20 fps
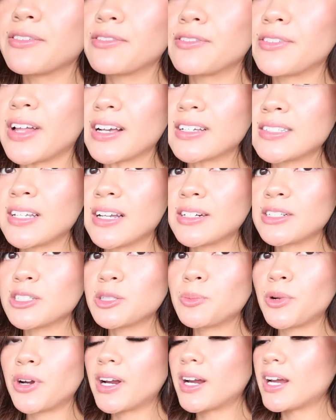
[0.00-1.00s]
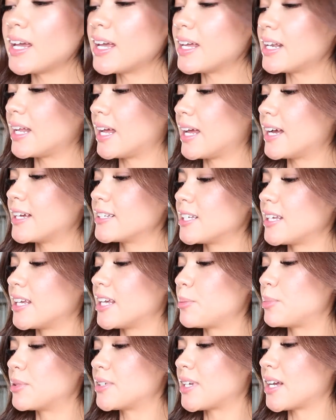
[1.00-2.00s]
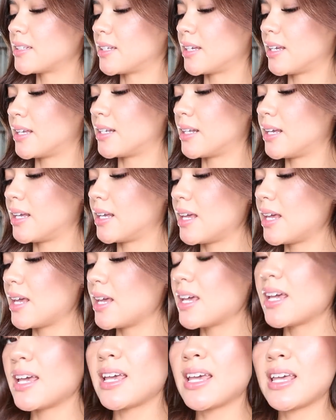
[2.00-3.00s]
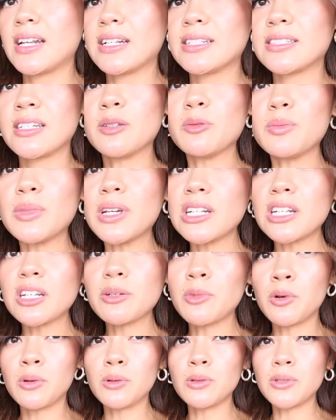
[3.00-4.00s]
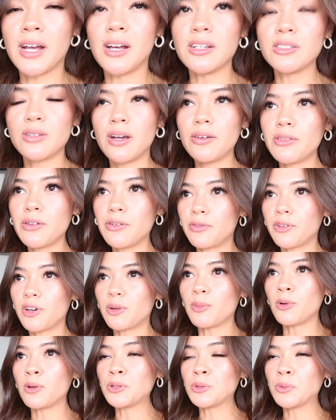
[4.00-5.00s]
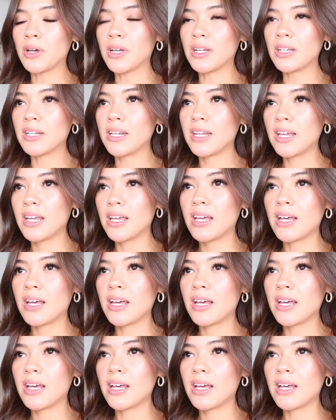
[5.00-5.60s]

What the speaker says: Flex Hairspray, and it has heat protectant in it, and it's in medium hold. I also have the firm hold one.